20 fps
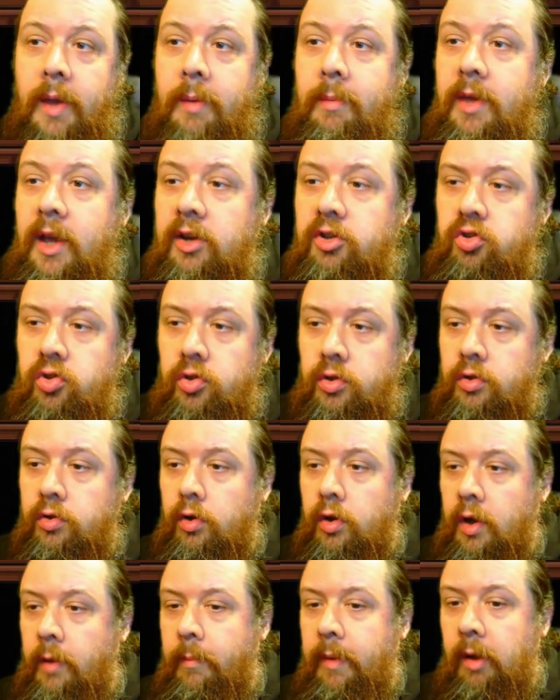Maybe I shouldn't
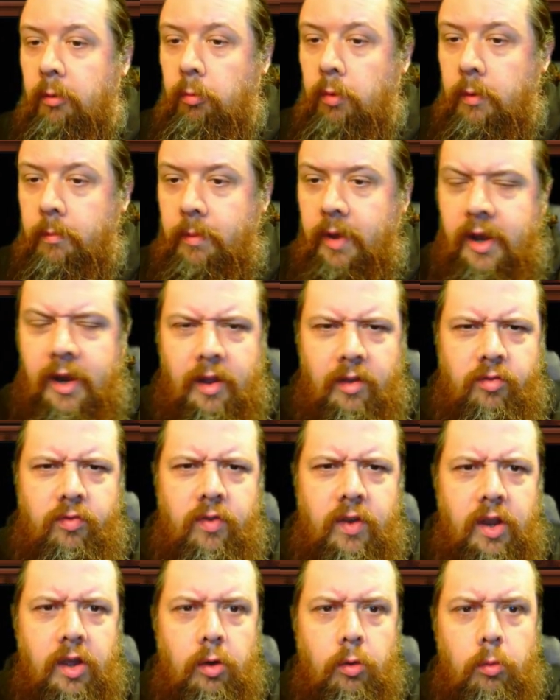talk about what my next
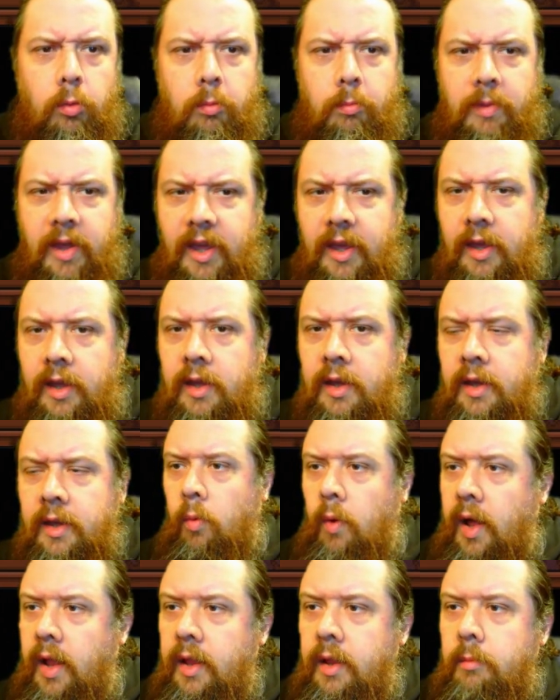video will be
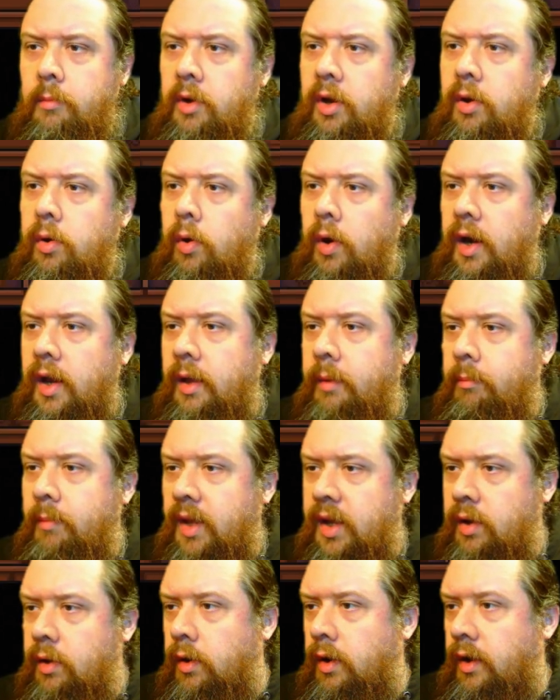while I'm recording,
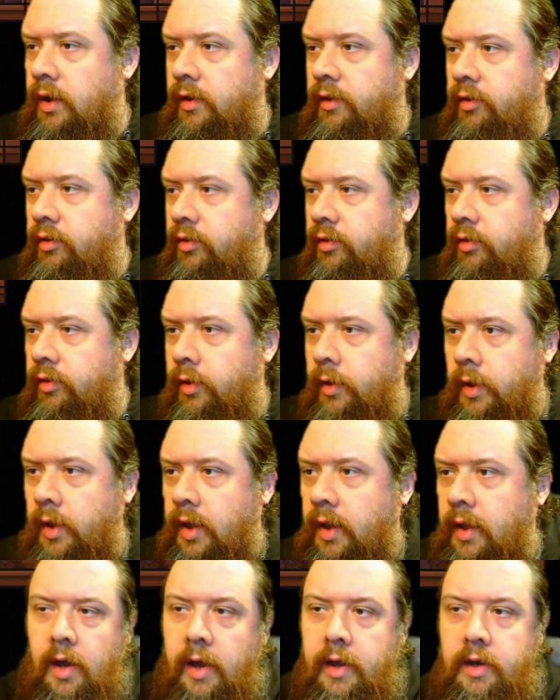because
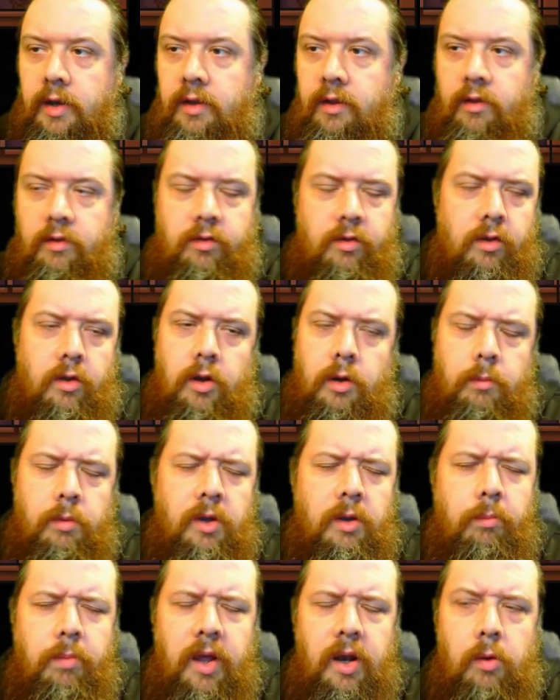it's going
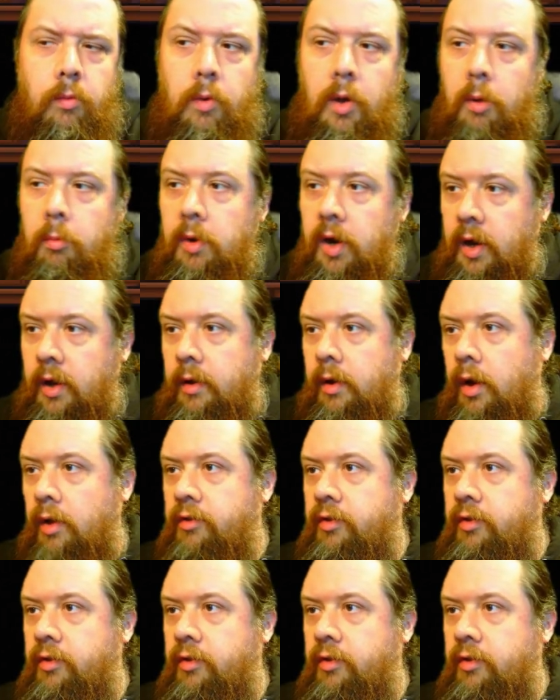to depend on what I work.